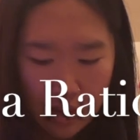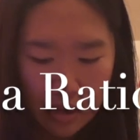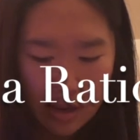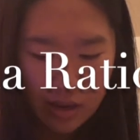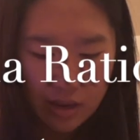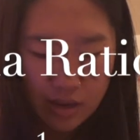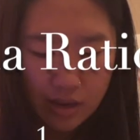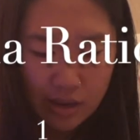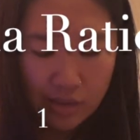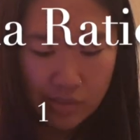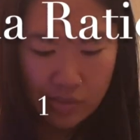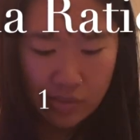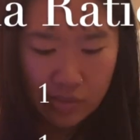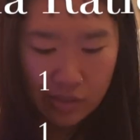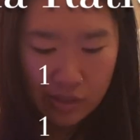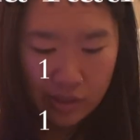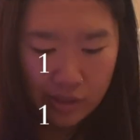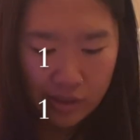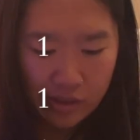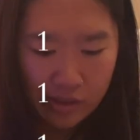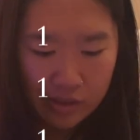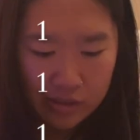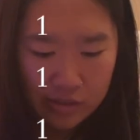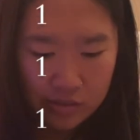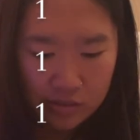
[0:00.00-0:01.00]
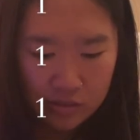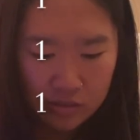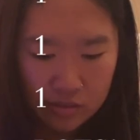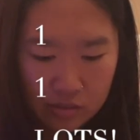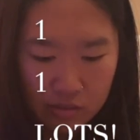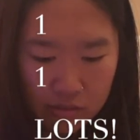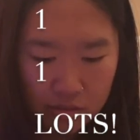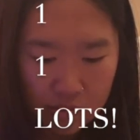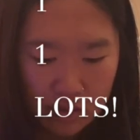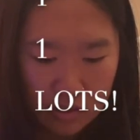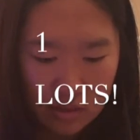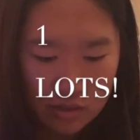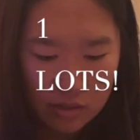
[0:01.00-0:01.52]
And then
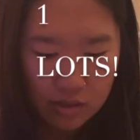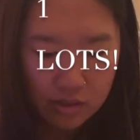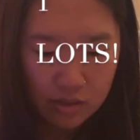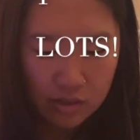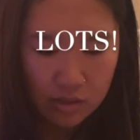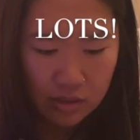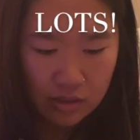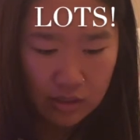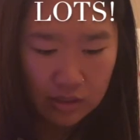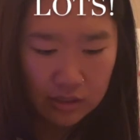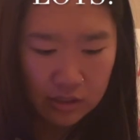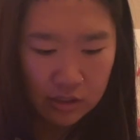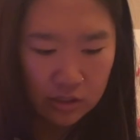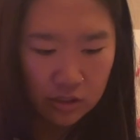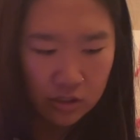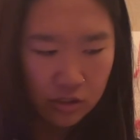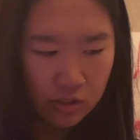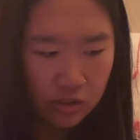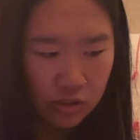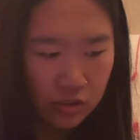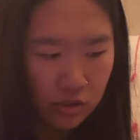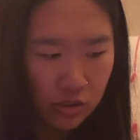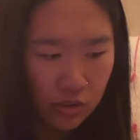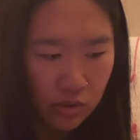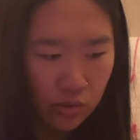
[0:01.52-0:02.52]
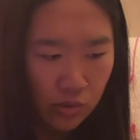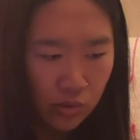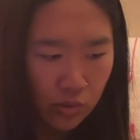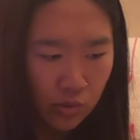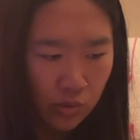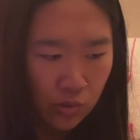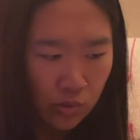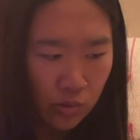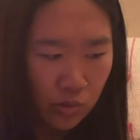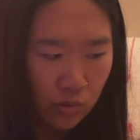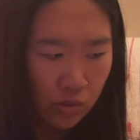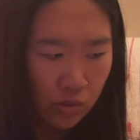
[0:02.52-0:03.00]
let's do